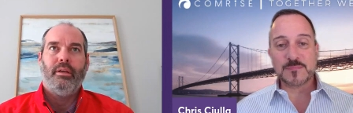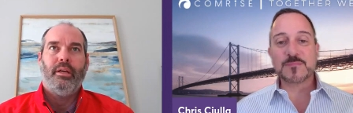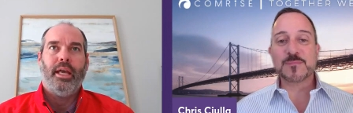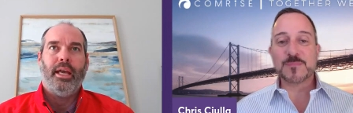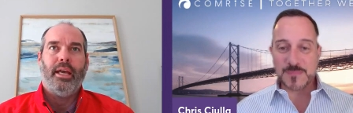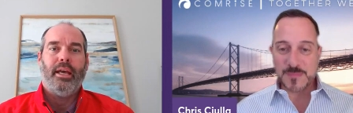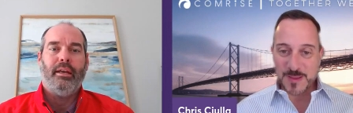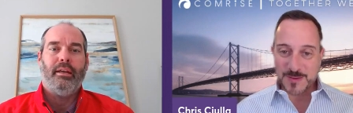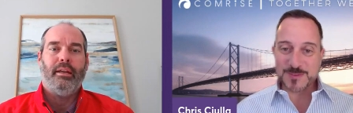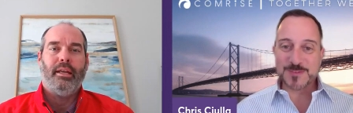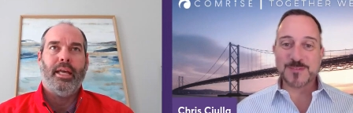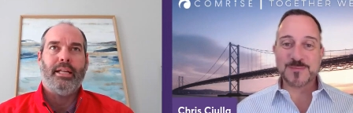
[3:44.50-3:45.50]
Speaker 1: and
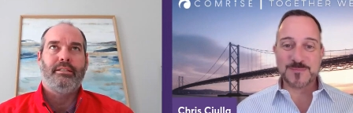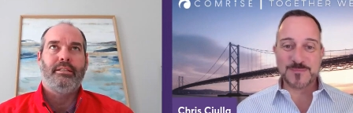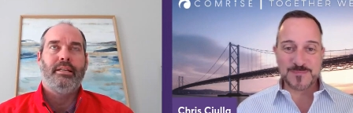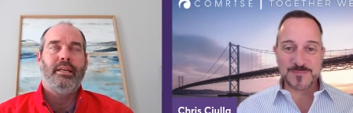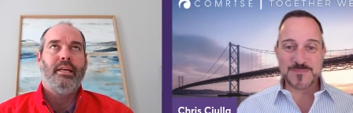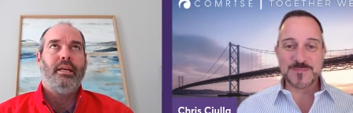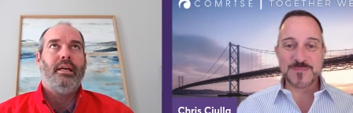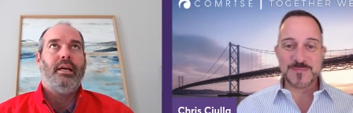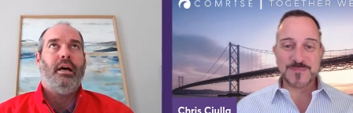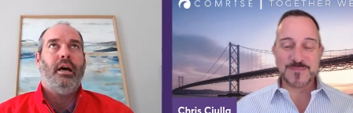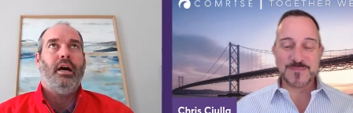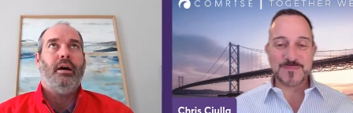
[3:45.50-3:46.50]
it's
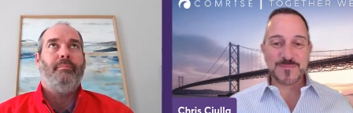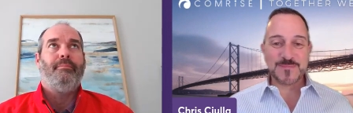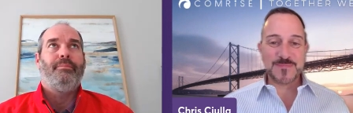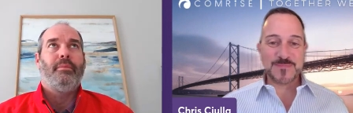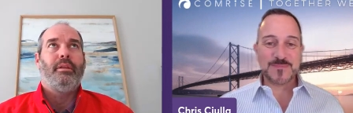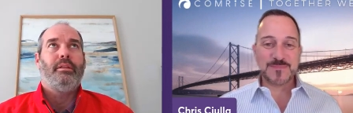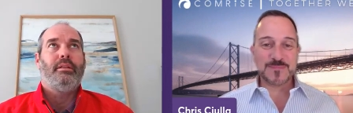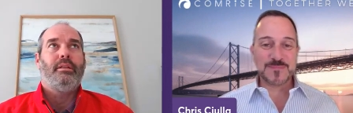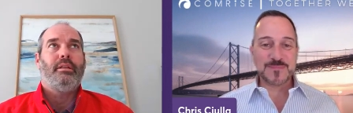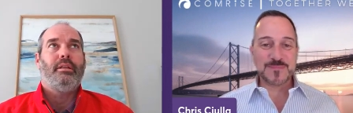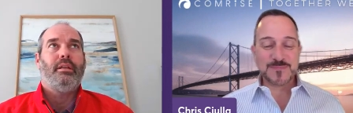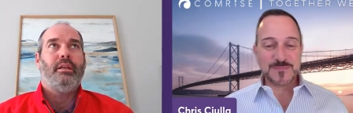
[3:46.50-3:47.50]
um,
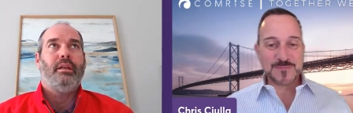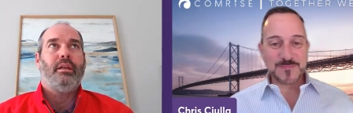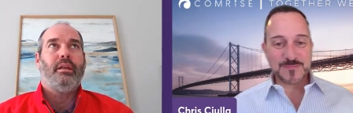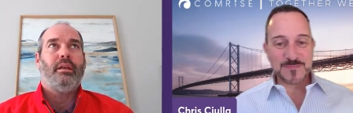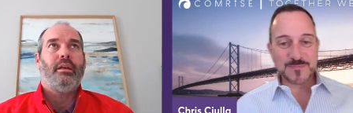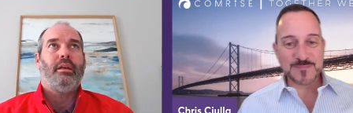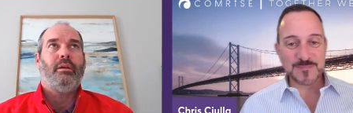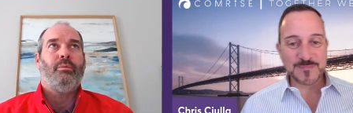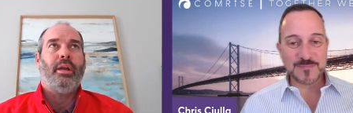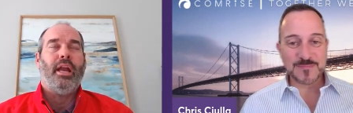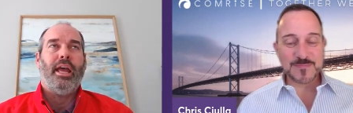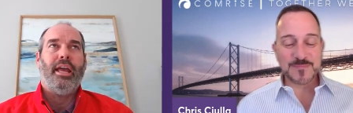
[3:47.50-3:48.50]

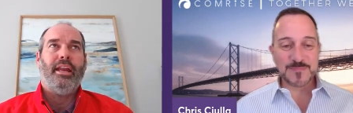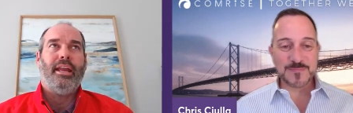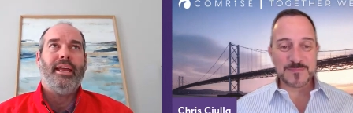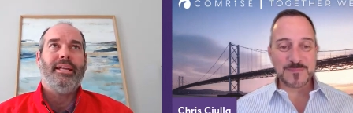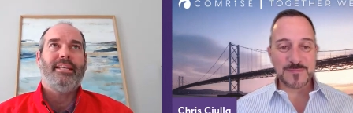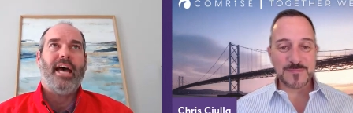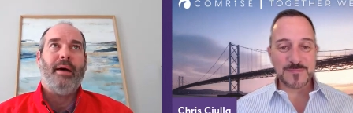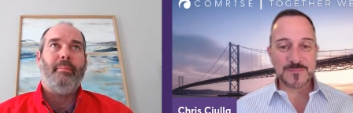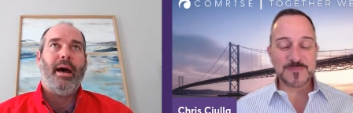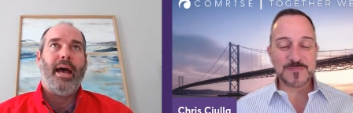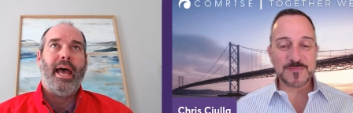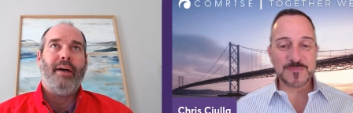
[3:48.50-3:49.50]
when anytime
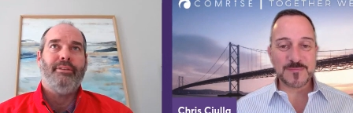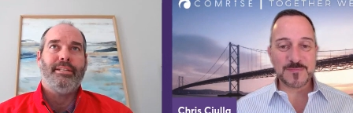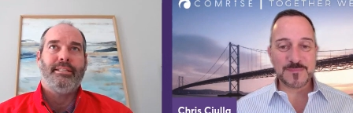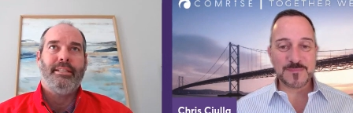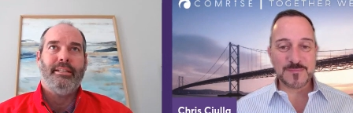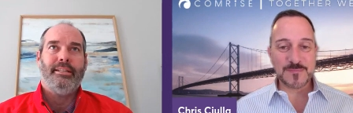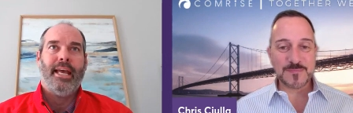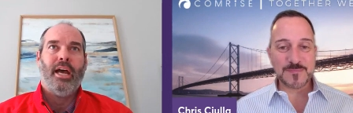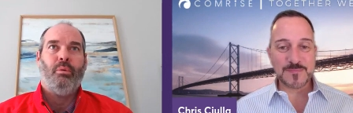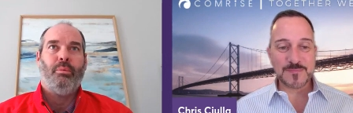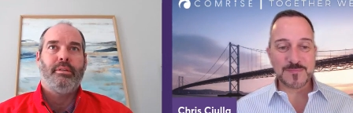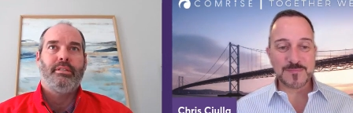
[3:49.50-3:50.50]
I have a sit
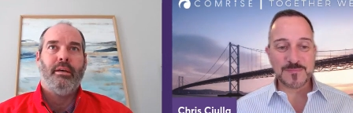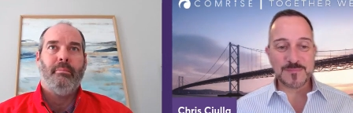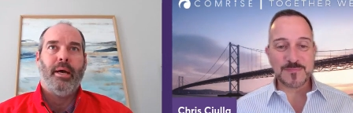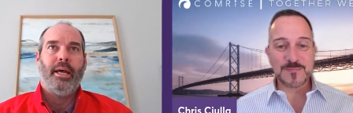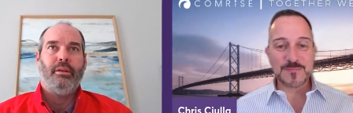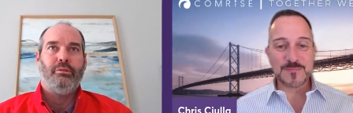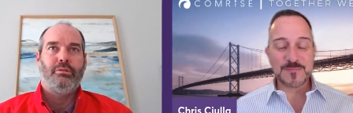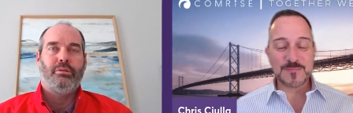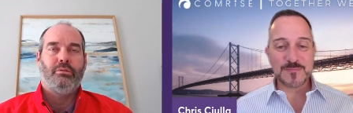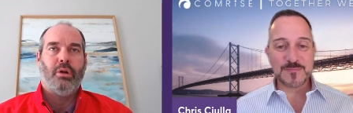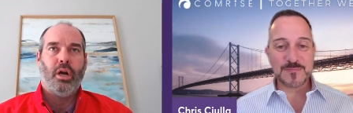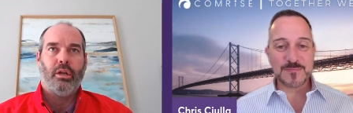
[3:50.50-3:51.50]
down with somebody who's
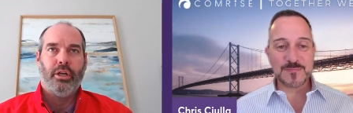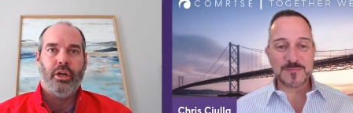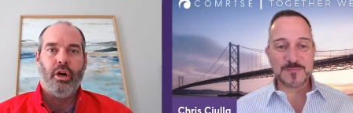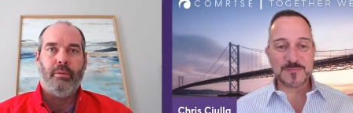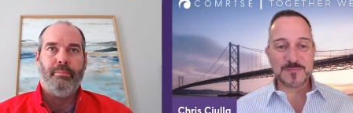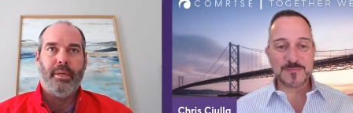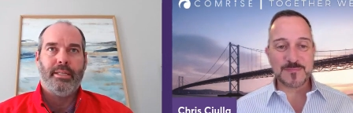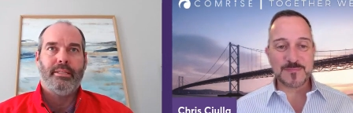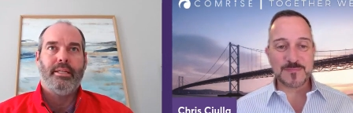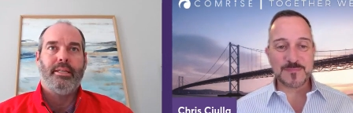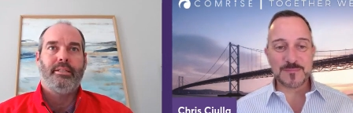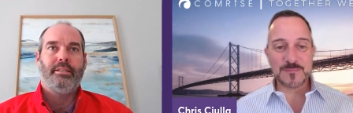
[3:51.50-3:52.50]
struggling our
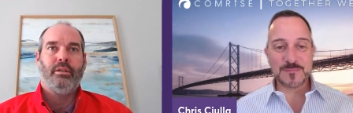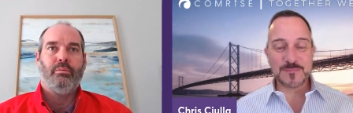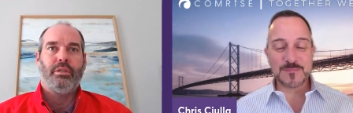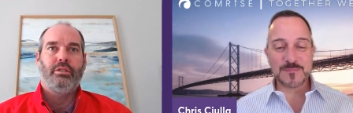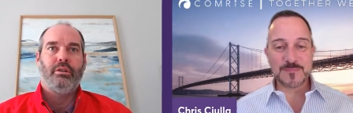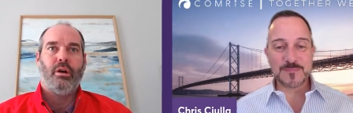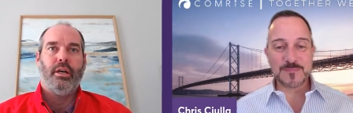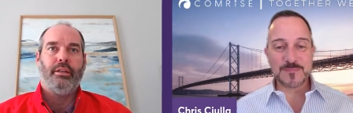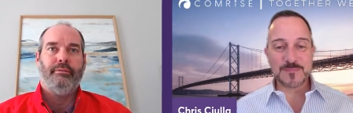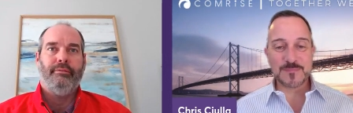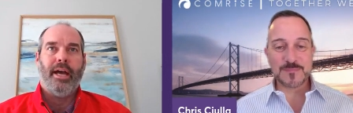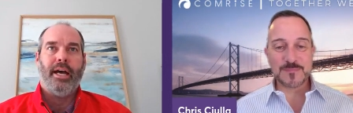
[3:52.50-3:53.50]
business, you know, we start at the
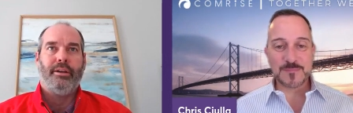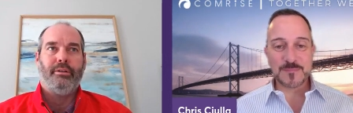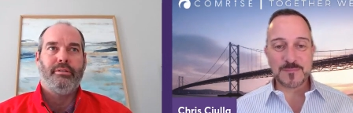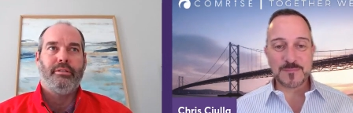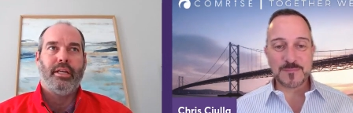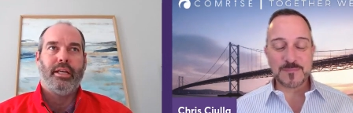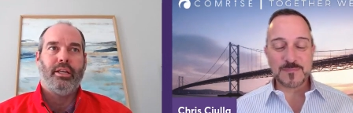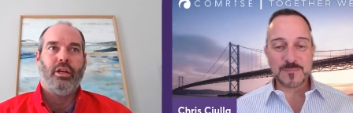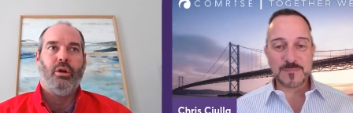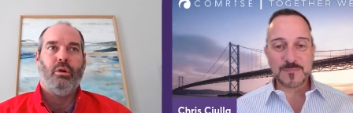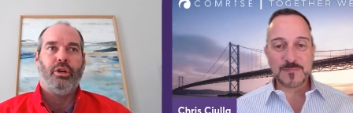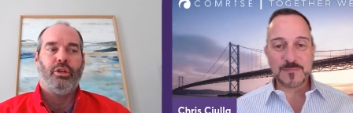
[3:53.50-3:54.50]
values like, you
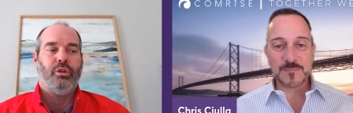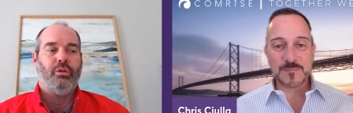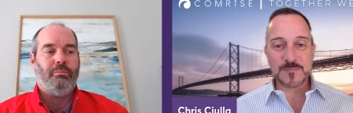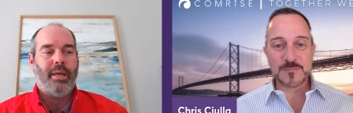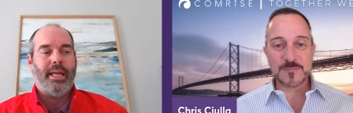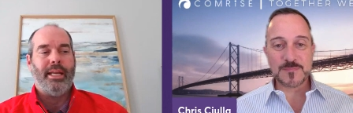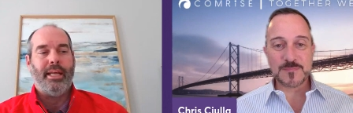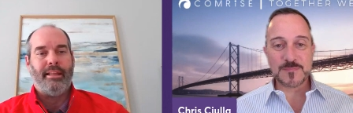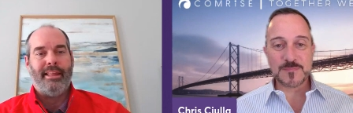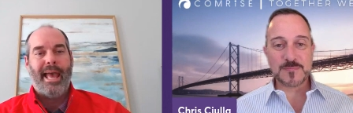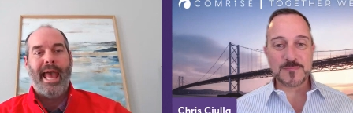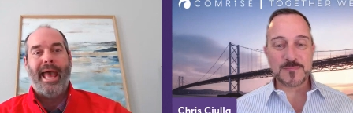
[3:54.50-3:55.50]
know, are you meeting
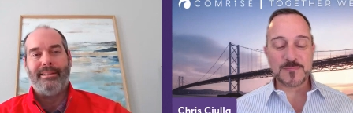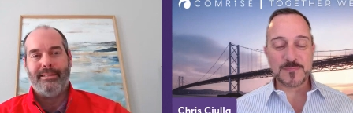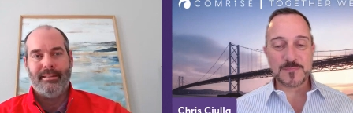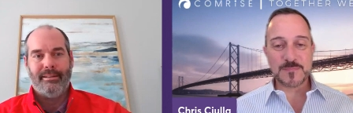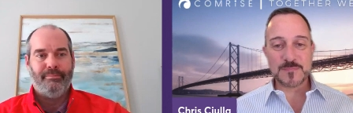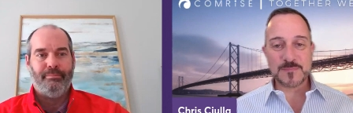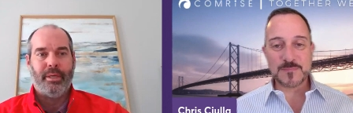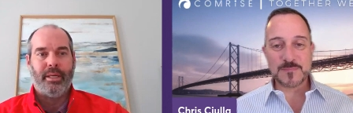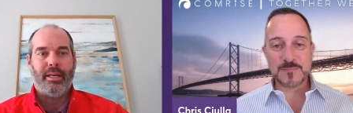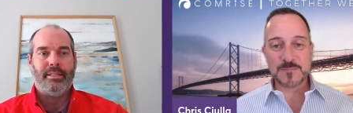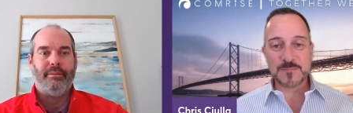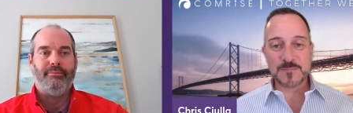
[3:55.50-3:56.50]
that?
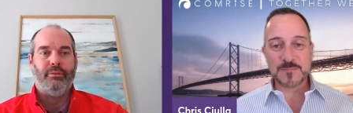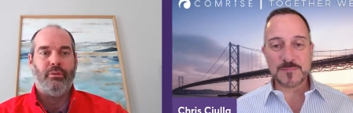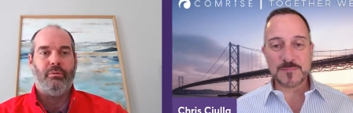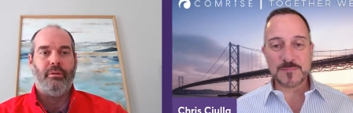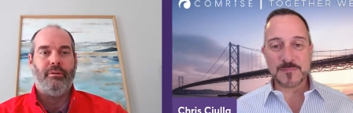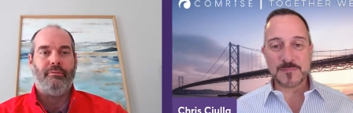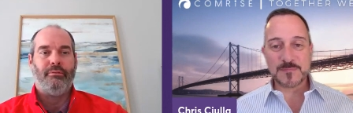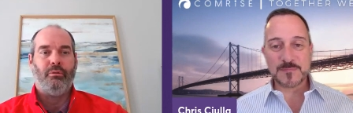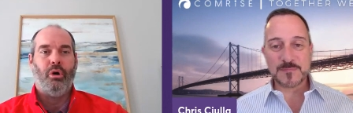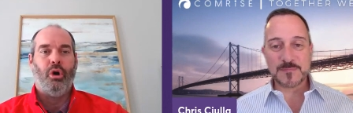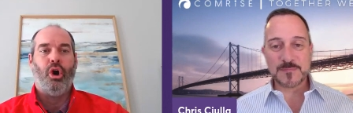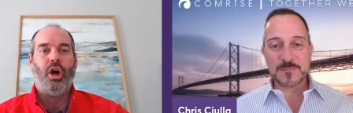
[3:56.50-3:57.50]
Because if you if you
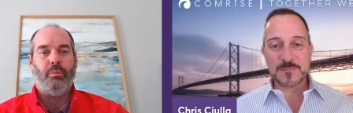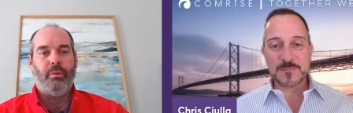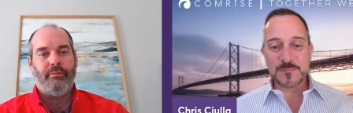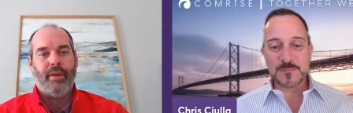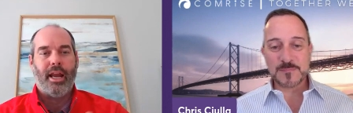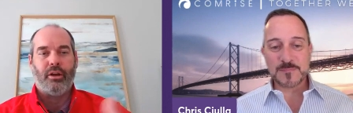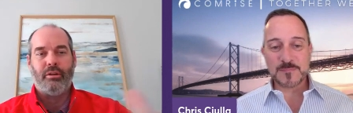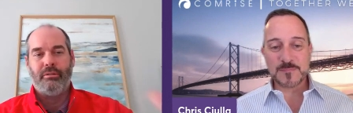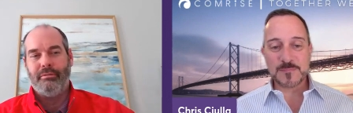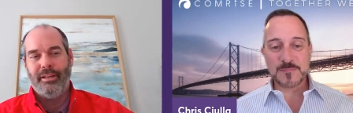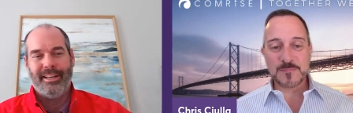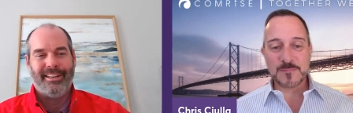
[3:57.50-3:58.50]
aren't, we've got a
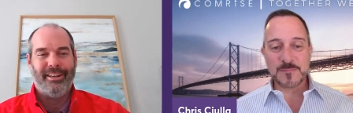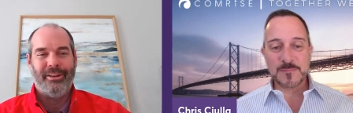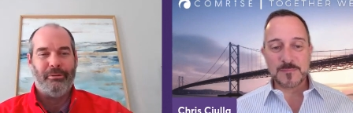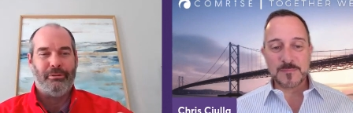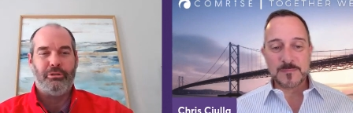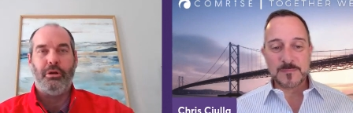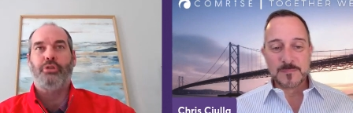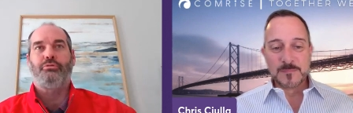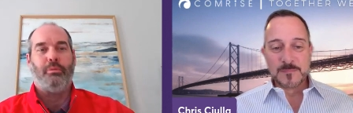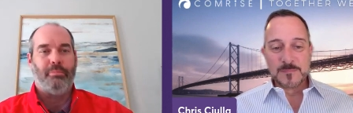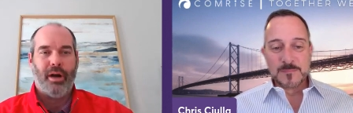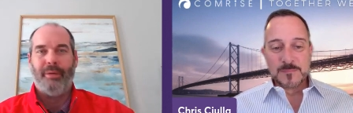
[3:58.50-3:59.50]
like a you know structural
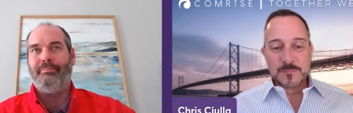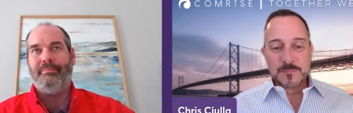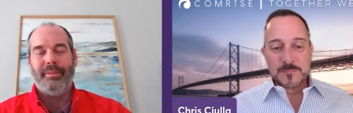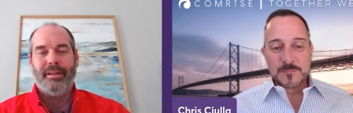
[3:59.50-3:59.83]
problem.